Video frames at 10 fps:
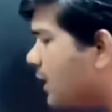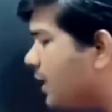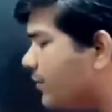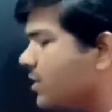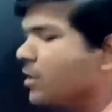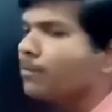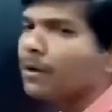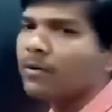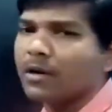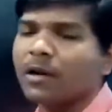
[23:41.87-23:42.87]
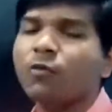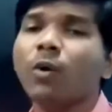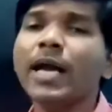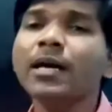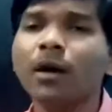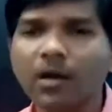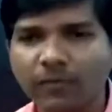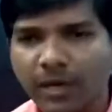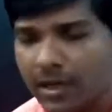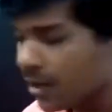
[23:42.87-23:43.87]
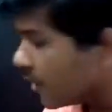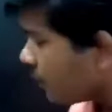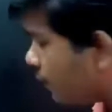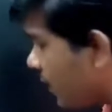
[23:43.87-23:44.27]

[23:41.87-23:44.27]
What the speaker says: division of power. Why can't we? We